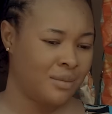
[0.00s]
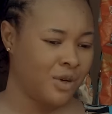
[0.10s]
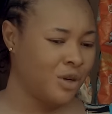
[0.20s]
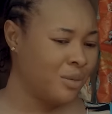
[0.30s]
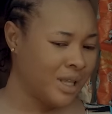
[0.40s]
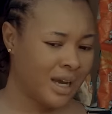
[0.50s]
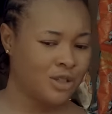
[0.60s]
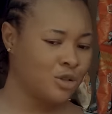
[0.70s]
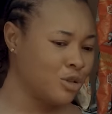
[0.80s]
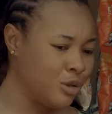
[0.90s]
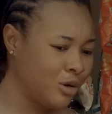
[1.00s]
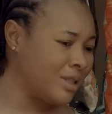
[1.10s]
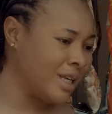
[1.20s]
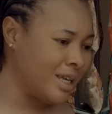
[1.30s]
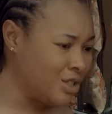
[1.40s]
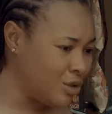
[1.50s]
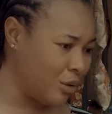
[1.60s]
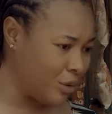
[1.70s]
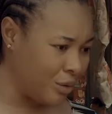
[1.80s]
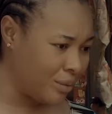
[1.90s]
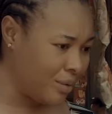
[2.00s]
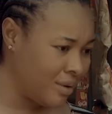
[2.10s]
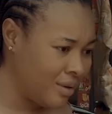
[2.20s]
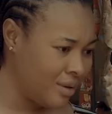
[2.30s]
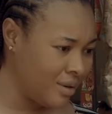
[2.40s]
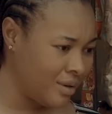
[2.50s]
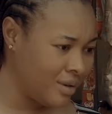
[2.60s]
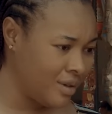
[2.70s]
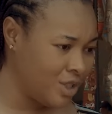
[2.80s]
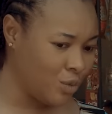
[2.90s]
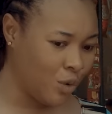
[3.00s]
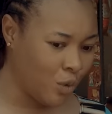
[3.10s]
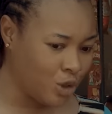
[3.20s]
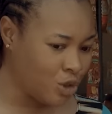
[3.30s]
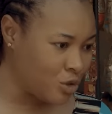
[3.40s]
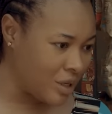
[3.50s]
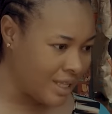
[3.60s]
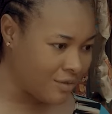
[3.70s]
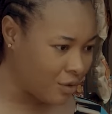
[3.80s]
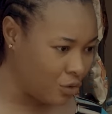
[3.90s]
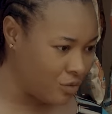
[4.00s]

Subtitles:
But your mother can just lock the kitchen on you. She won't want you to eat for no